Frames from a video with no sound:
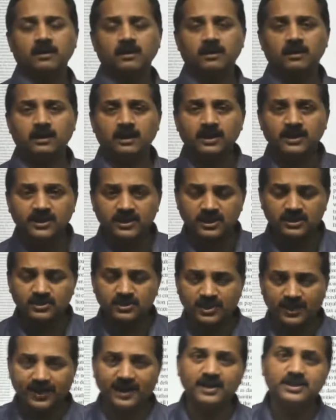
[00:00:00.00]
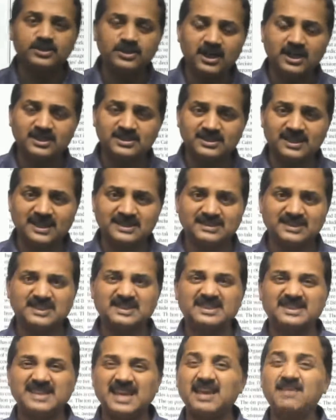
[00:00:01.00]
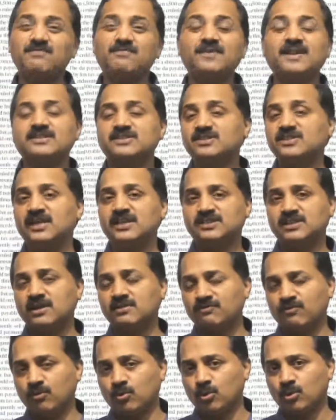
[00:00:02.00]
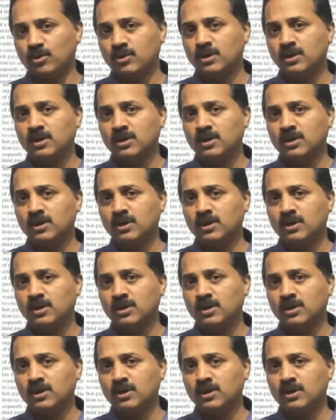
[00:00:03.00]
India's credentials as a safe destination for